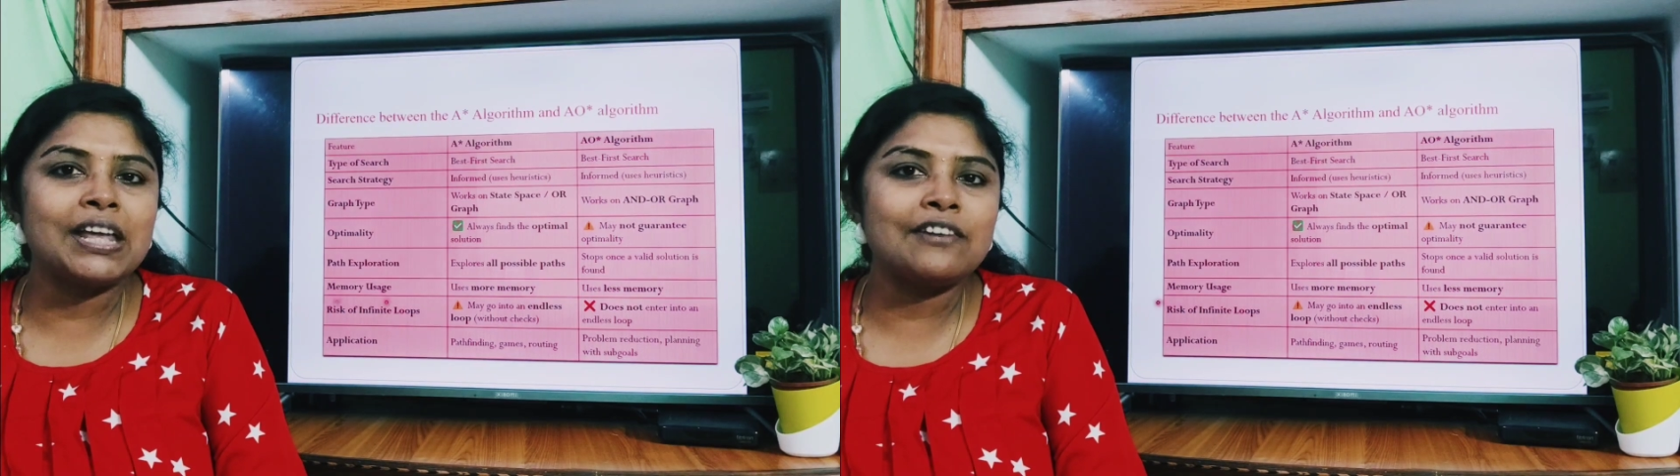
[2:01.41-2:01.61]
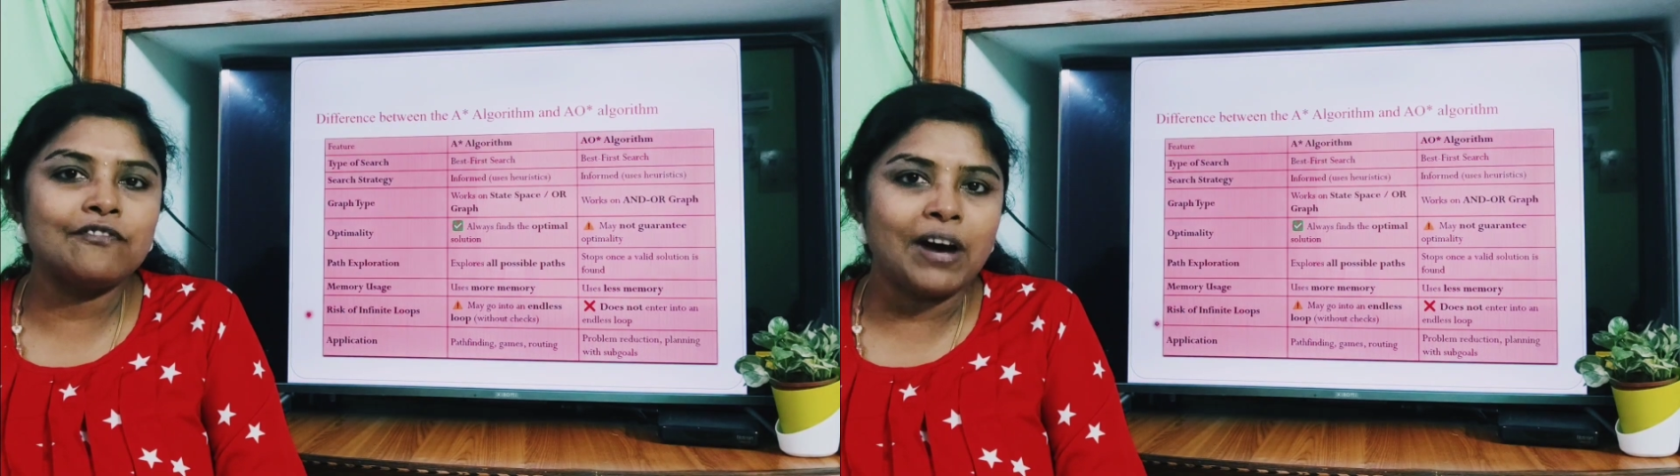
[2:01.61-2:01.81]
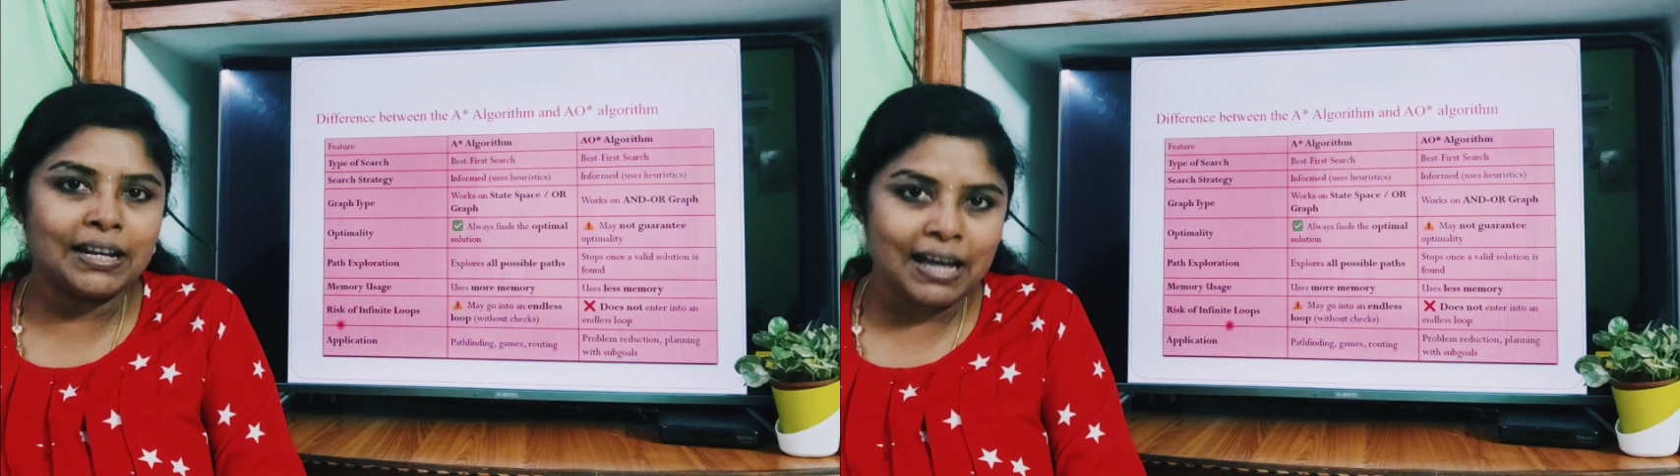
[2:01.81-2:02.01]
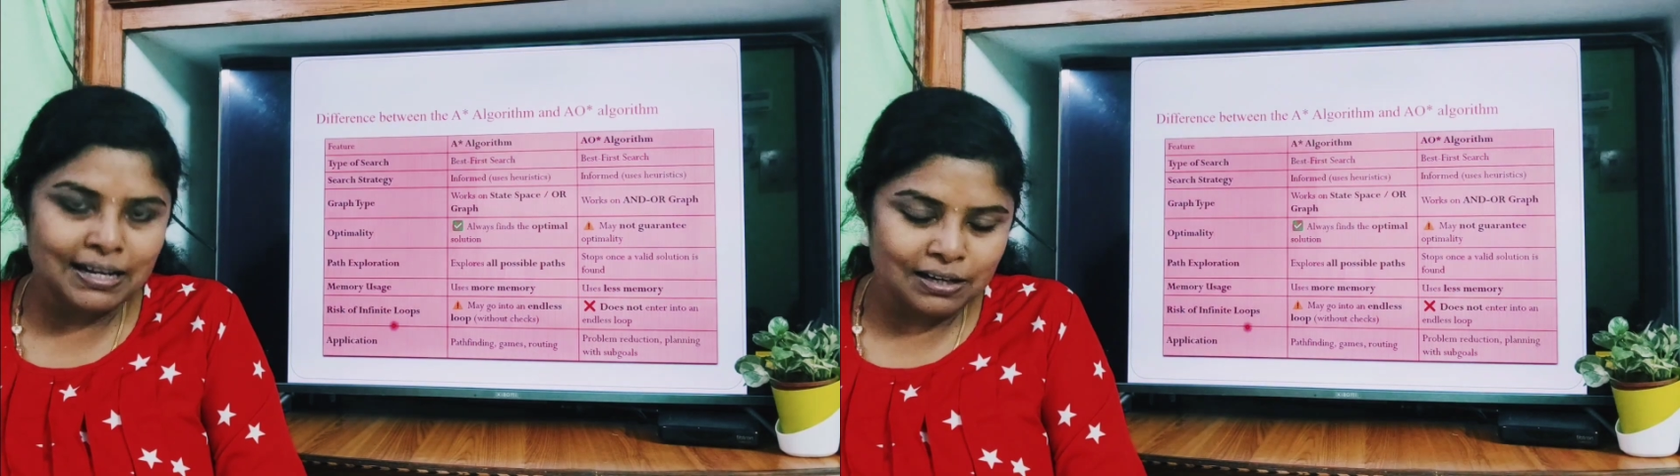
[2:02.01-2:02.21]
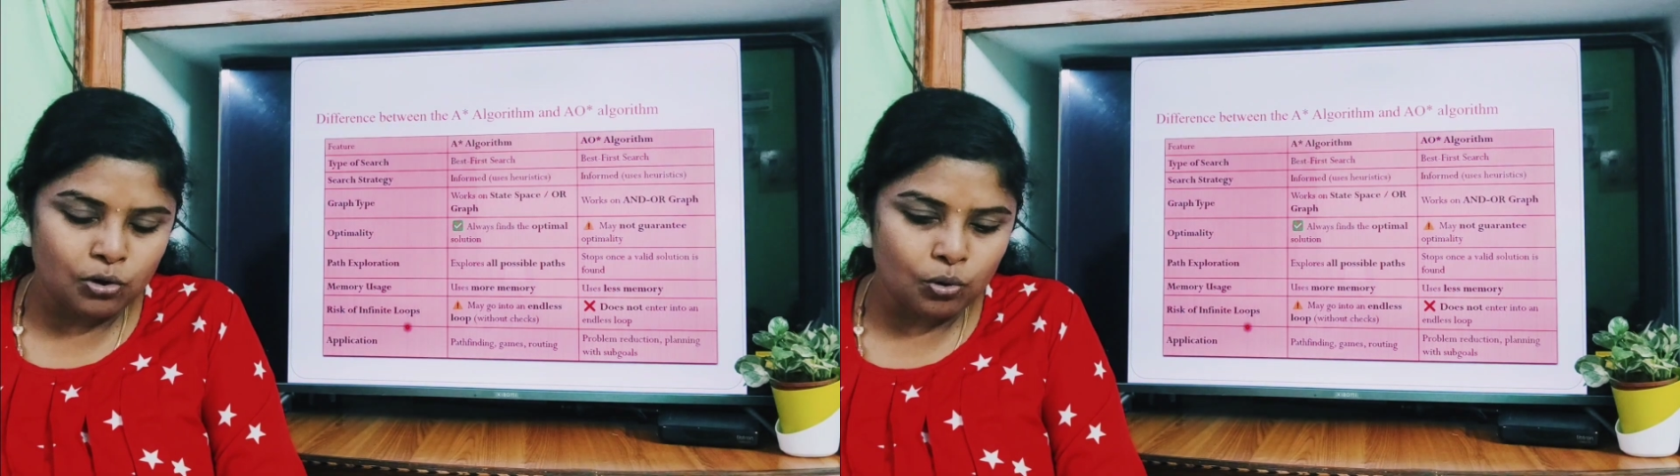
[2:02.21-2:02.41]

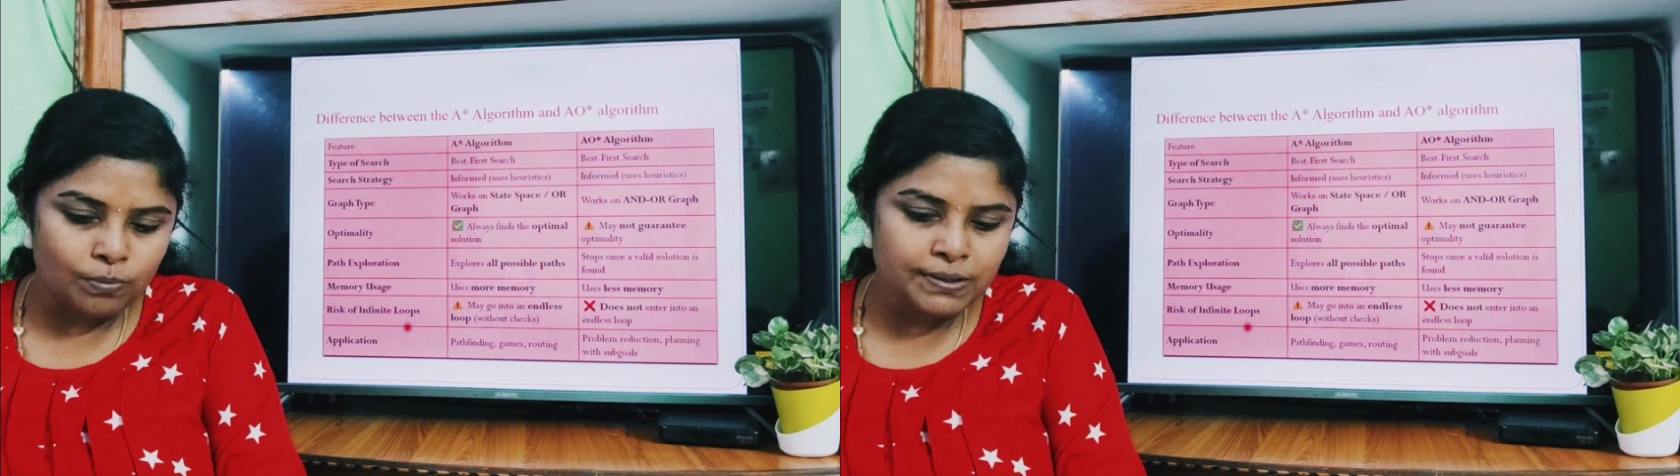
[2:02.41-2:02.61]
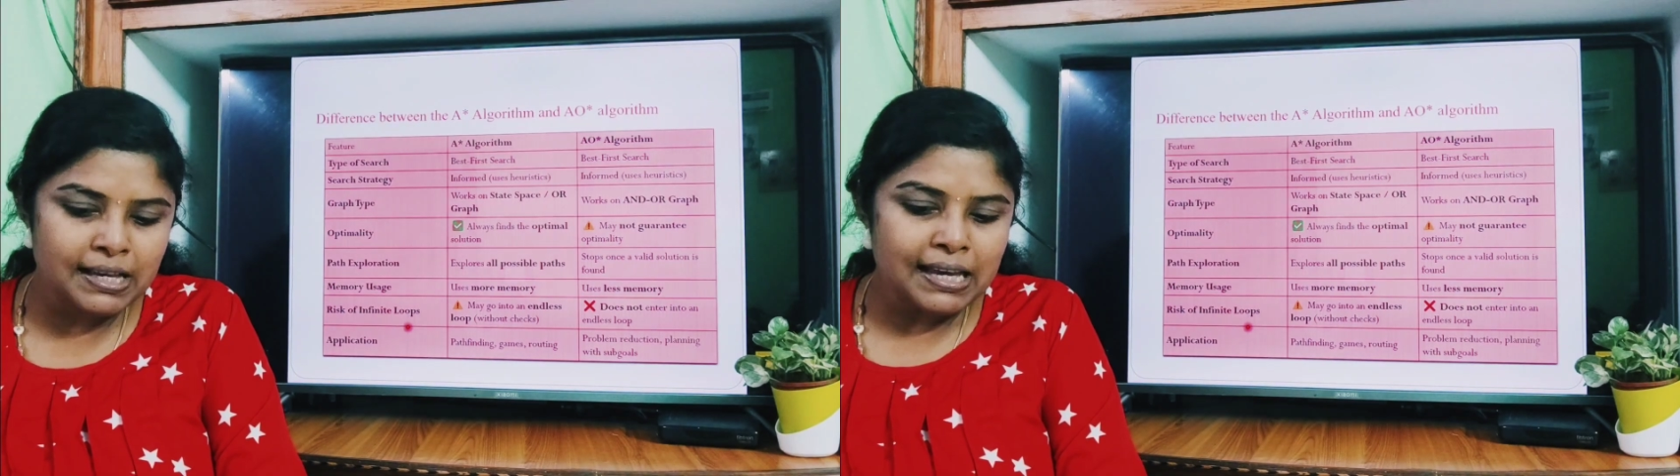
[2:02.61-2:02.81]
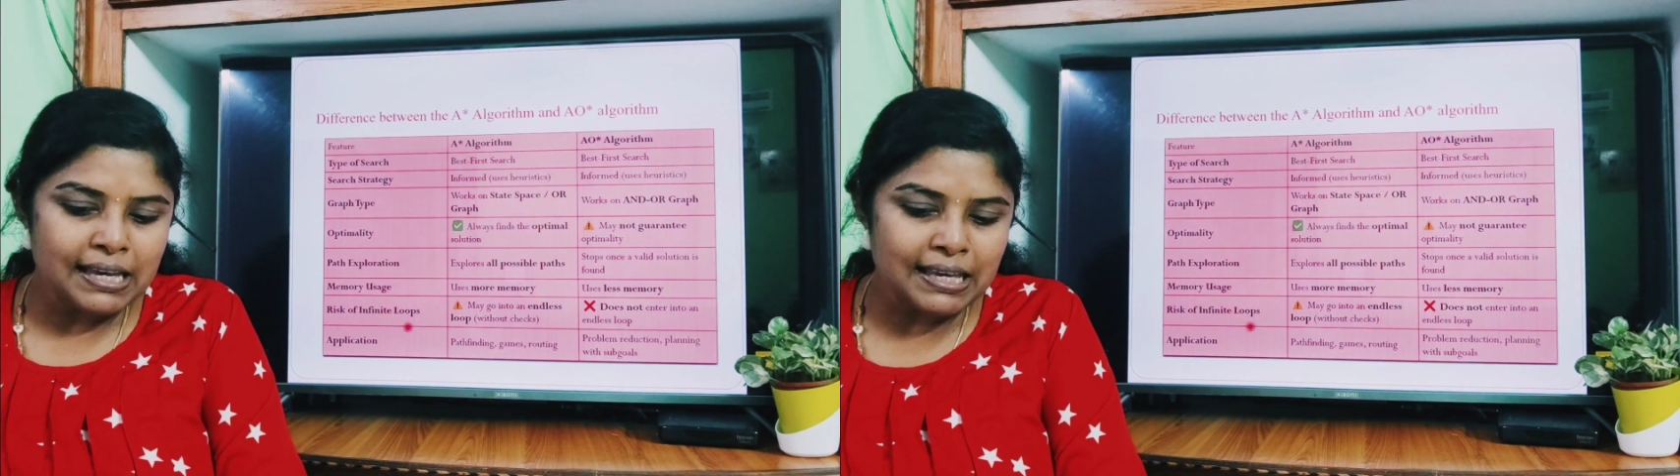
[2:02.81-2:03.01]
infinite loops,